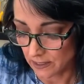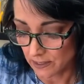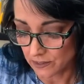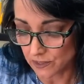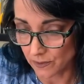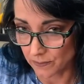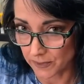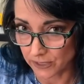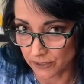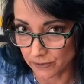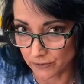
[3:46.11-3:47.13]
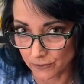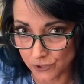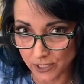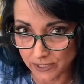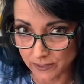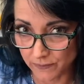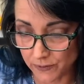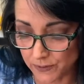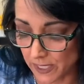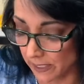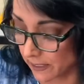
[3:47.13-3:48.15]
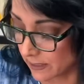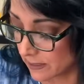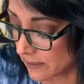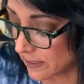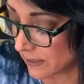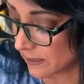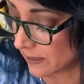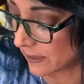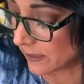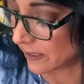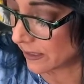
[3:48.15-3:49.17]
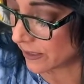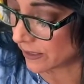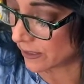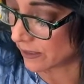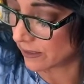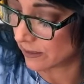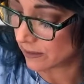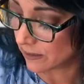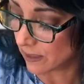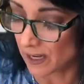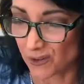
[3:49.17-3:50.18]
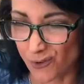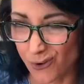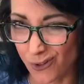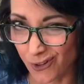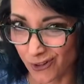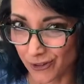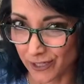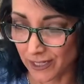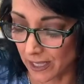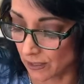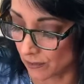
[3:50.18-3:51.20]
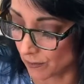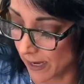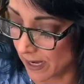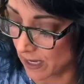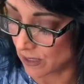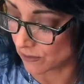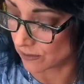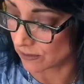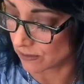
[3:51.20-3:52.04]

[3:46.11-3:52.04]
So I'm gonna do just a few seconds in here, kind of roll the nail around.